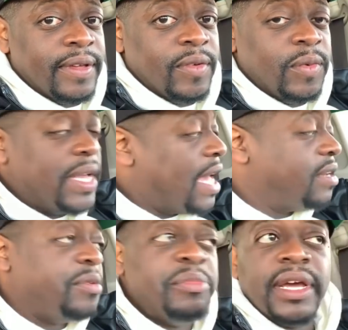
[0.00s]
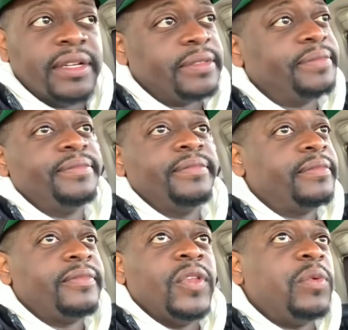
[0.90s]
We got to do better.
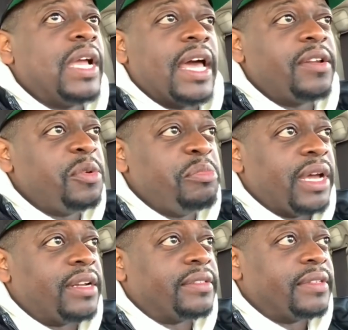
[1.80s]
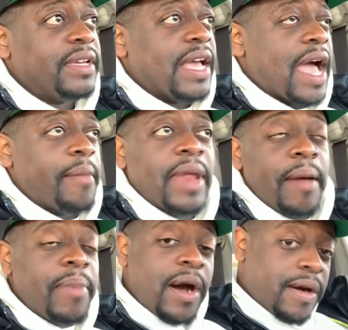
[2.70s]
We got to do better. I'm
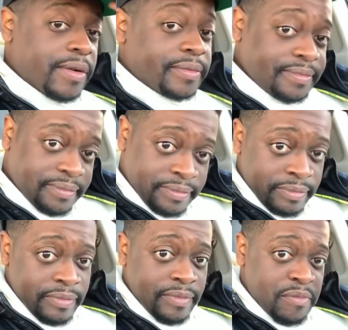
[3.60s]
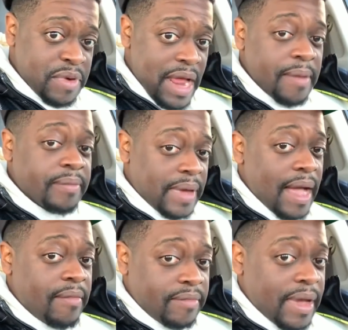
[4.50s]
not bald, but I'm
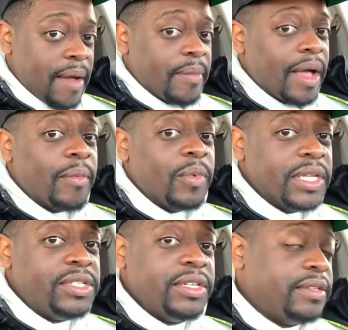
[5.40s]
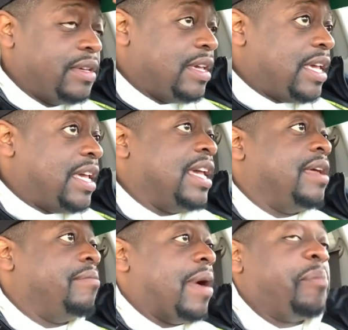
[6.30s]
with you.
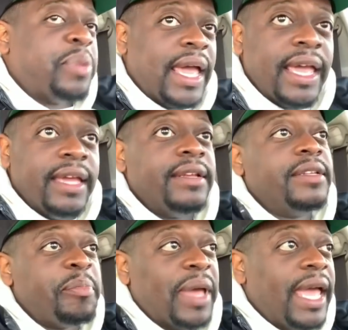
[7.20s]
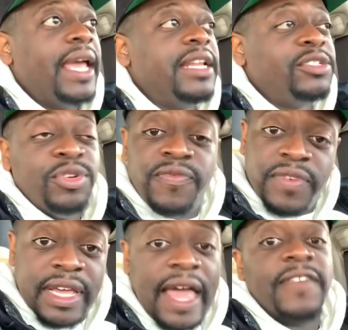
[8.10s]
And my pain, the pain that you
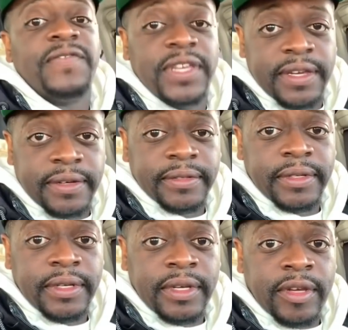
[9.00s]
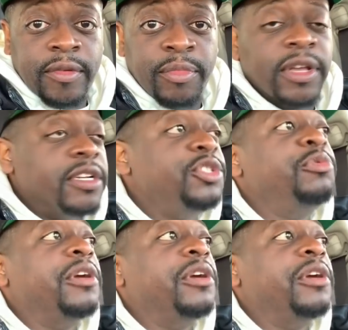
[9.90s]
feel, I feel. Because you